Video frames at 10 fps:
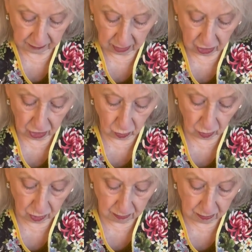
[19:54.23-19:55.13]
You don't
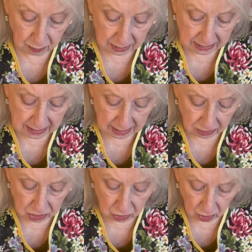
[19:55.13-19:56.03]
want to press down
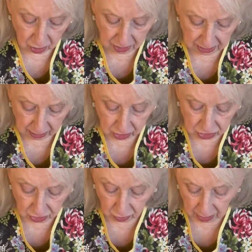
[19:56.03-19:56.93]
too hard now because
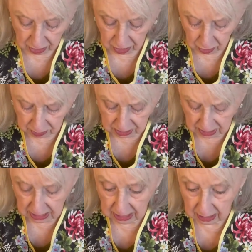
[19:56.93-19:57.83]
you know our dough is
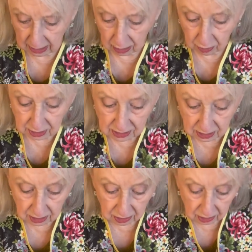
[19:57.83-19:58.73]
thin. I already
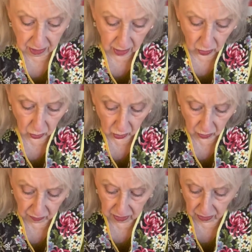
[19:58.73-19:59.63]
see another hole
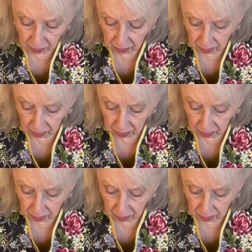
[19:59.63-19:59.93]
over here.